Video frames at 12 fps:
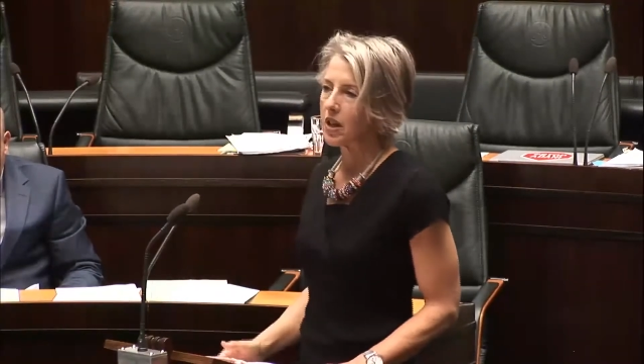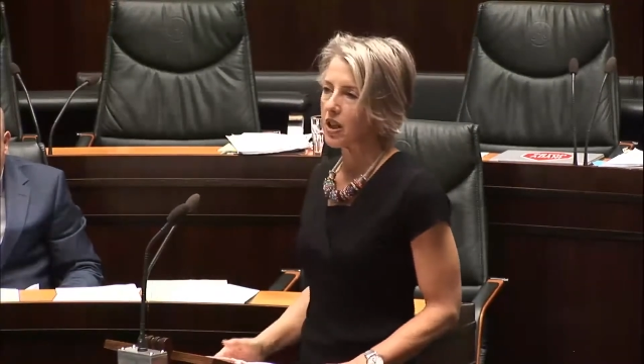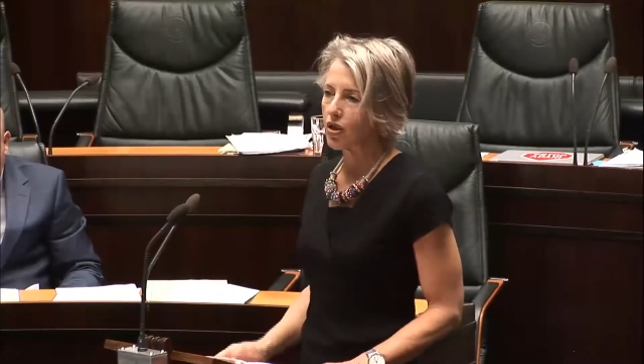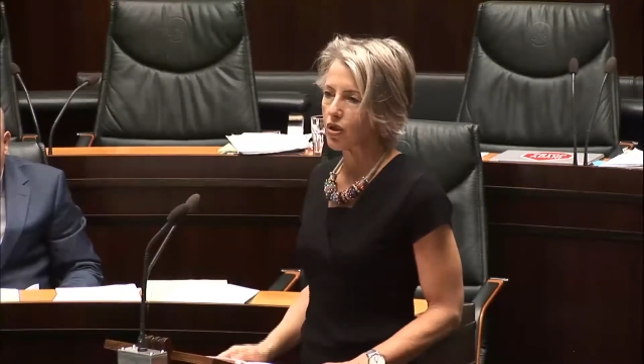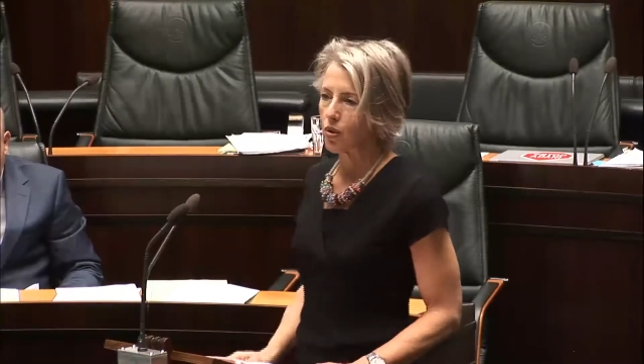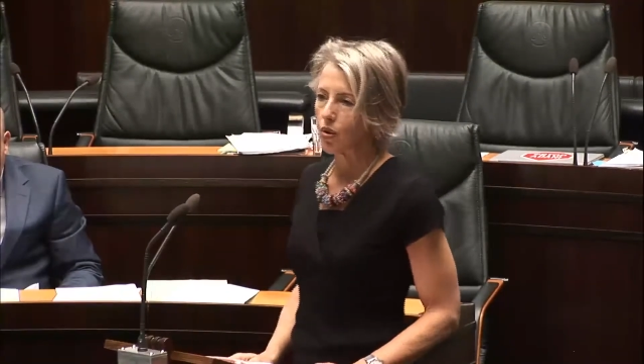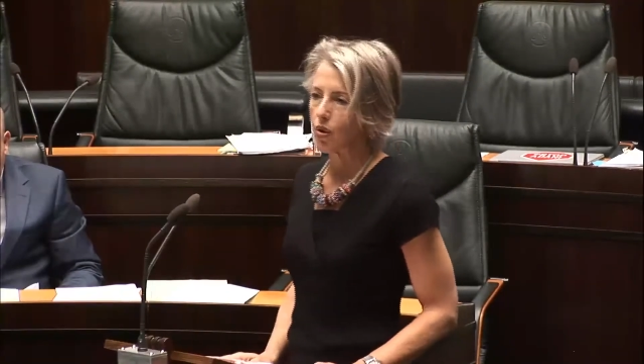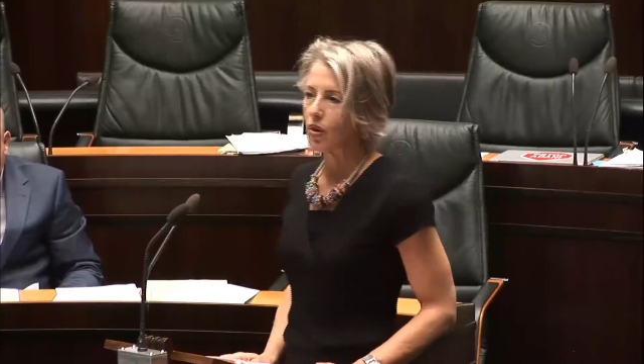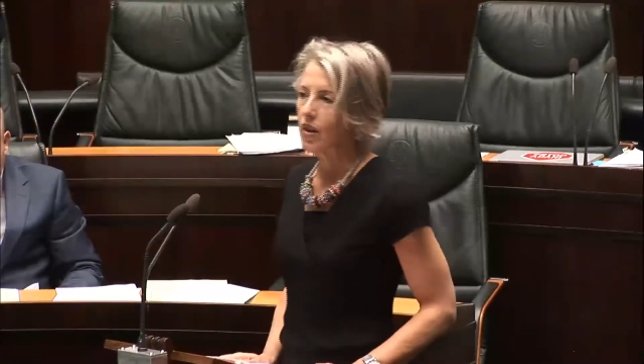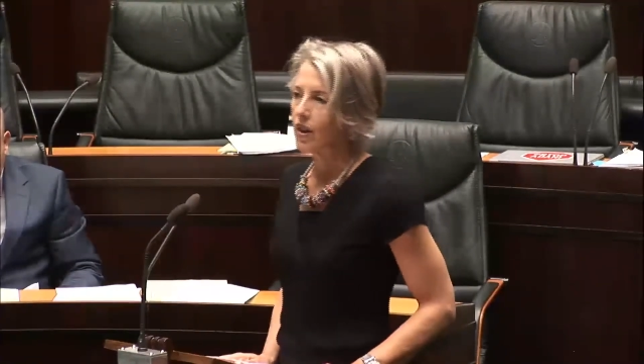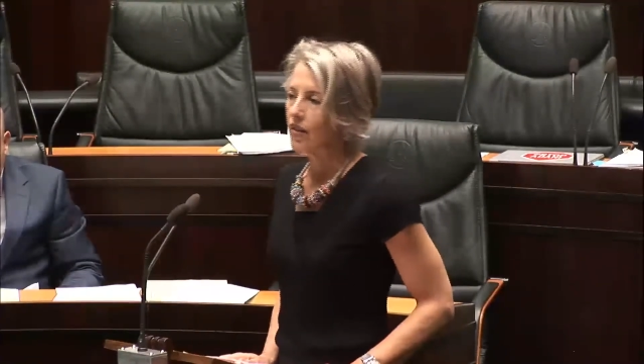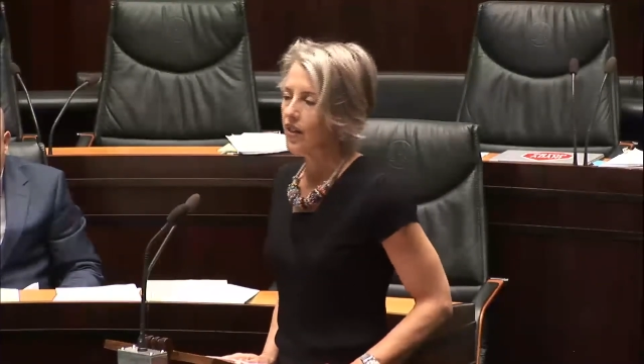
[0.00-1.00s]
make
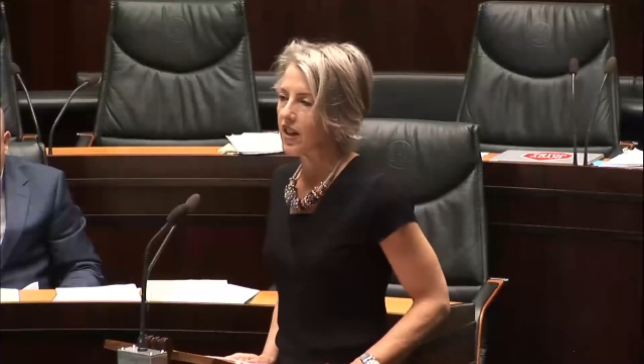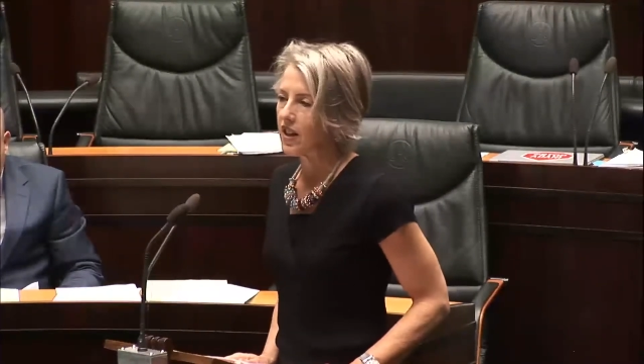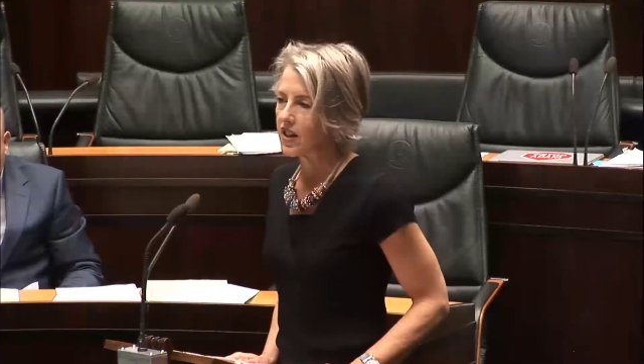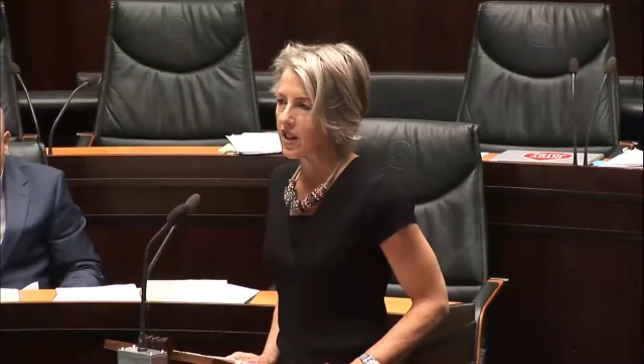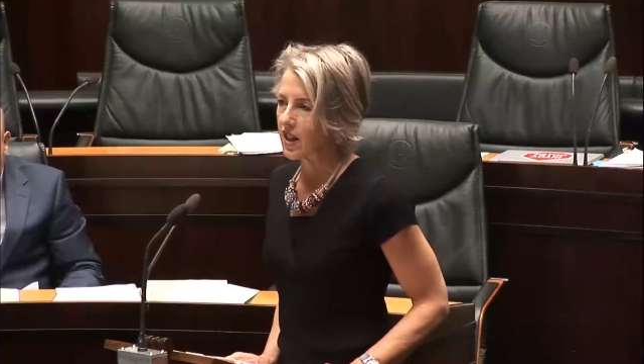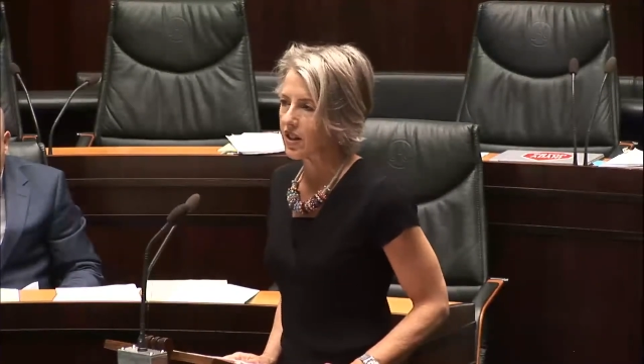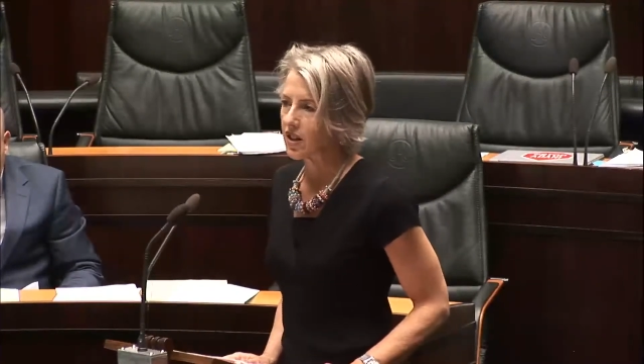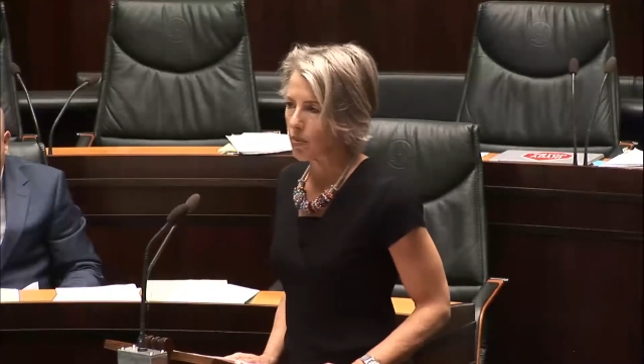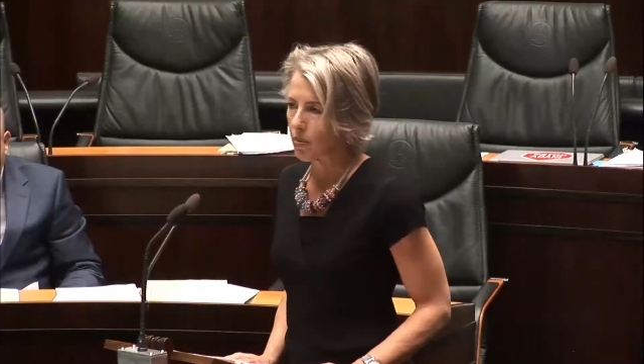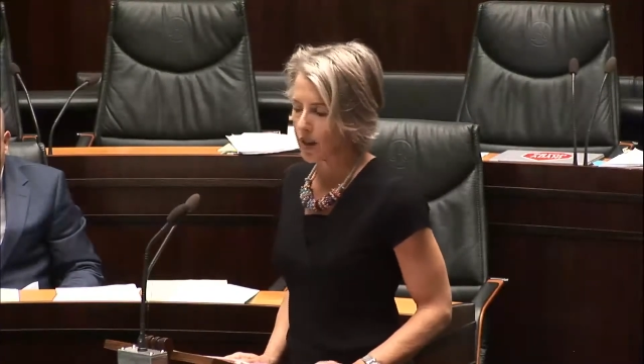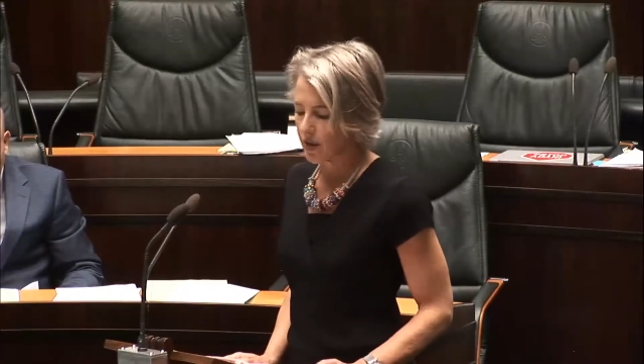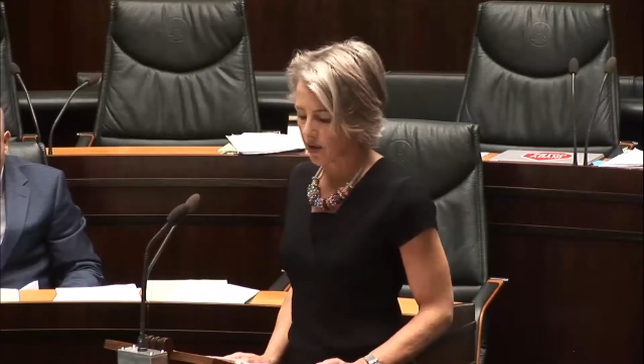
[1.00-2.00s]
sure that it ducks
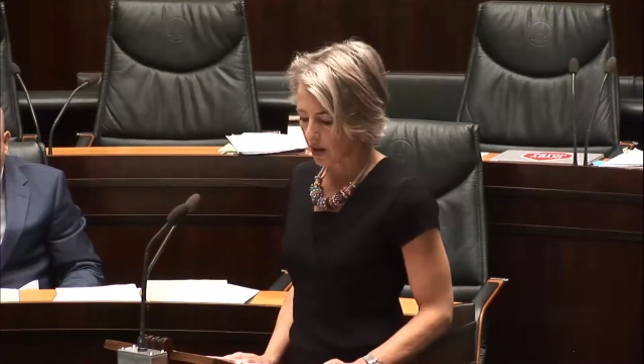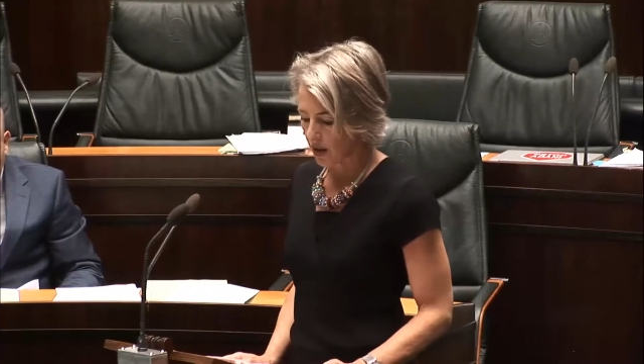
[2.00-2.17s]
and weaves